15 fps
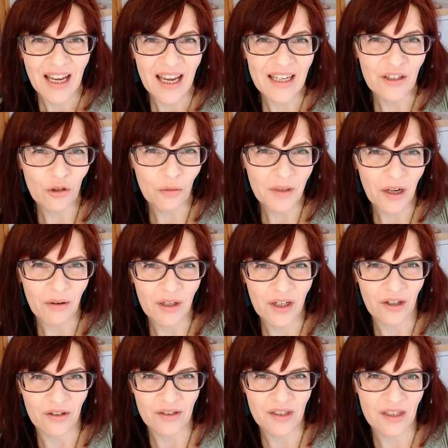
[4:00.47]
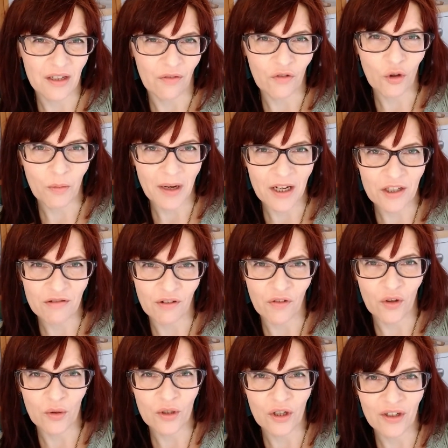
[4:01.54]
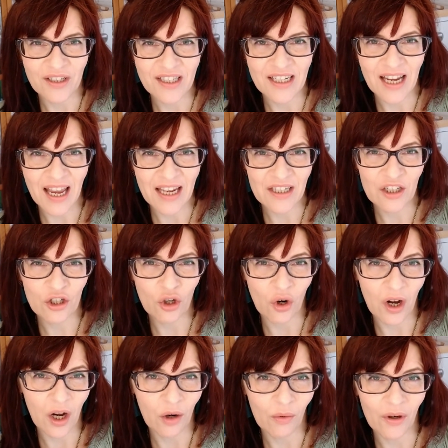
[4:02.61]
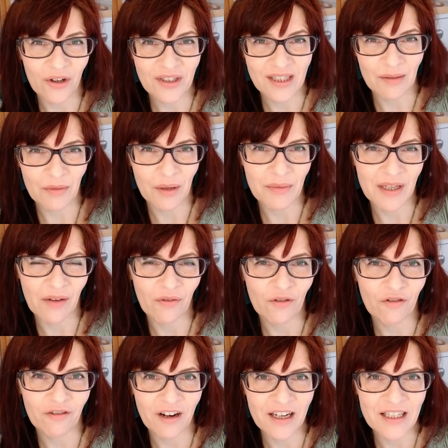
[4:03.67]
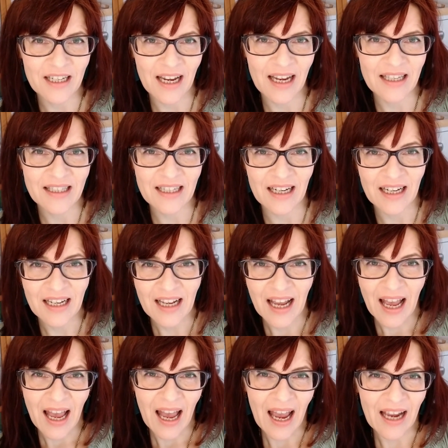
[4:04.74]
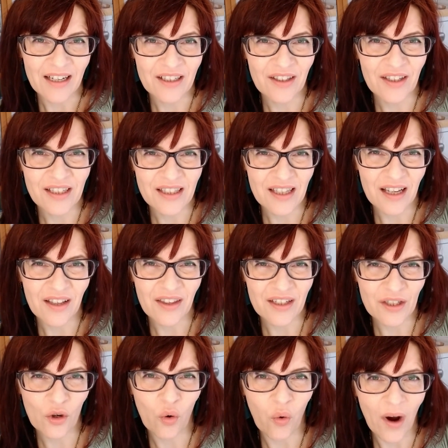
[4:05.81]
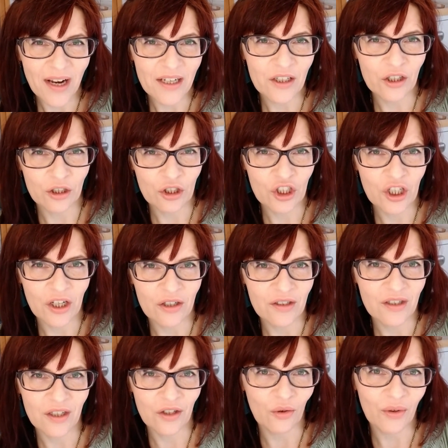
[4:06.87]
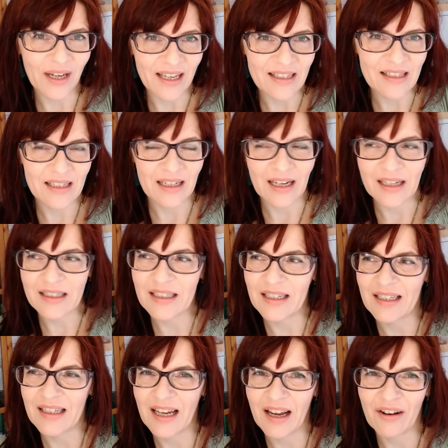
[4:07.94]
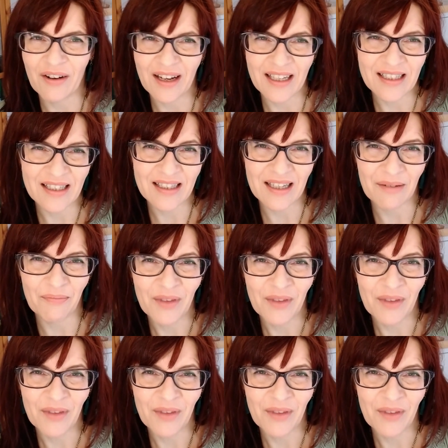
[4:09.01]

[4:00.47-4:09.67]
It normally only costs a few pounds or a few dollars to enter your artwork, sometimes even free to enter. And there's quite a good chance that you'll get selected. Now, it's